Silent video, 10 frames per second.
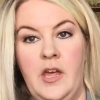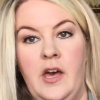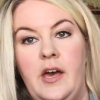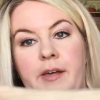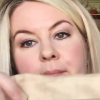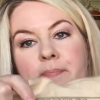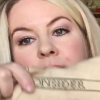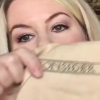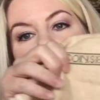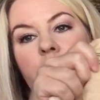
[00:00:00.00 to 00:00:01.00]

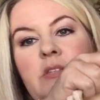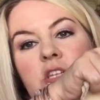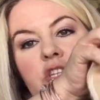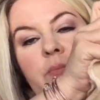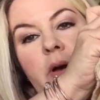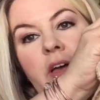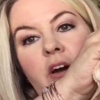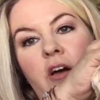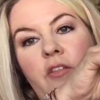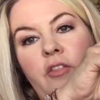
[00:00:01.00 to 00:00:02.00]
I'm stitching mine
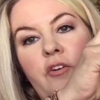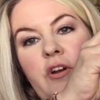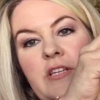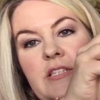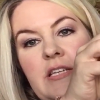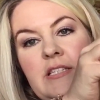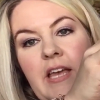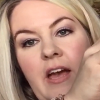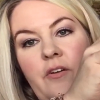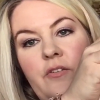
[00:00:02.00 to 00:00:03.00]
on 36
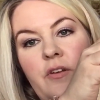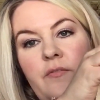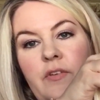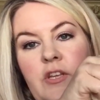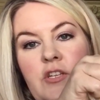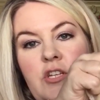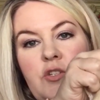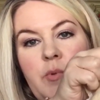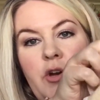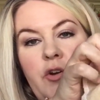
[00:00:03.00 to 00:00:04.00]
count vintage
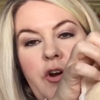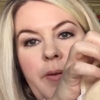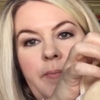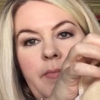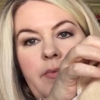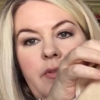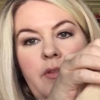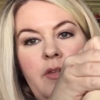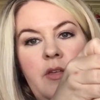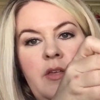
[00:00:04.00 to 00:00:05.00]
buttercream,
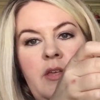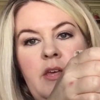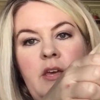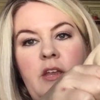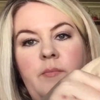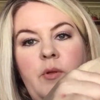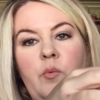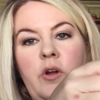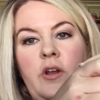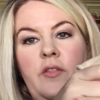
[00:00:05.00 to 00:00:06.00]
and I've been
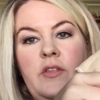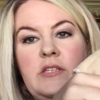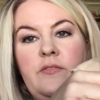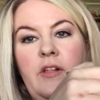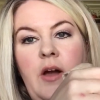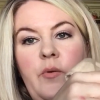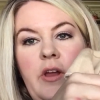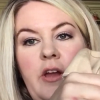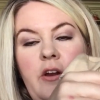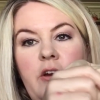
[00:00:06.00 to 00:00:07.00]
working on this flower
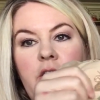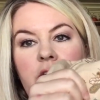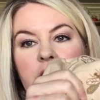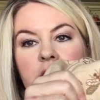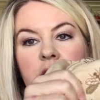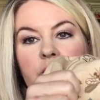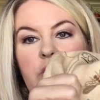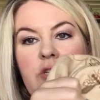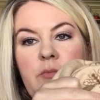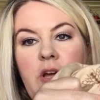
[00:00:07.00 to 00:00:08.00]
here,
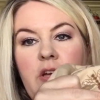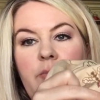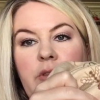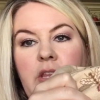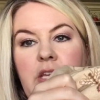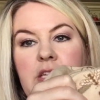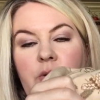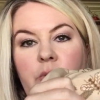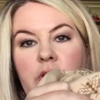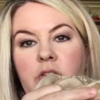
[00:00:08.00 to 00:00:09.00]
which I'm not completely done
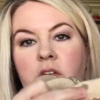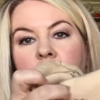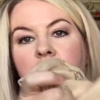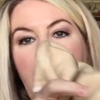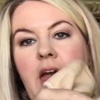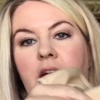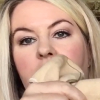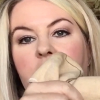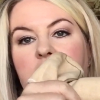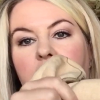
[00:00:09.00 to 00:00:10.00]
with,
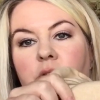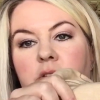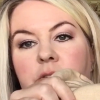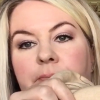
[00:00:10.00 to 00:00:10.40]
and this house.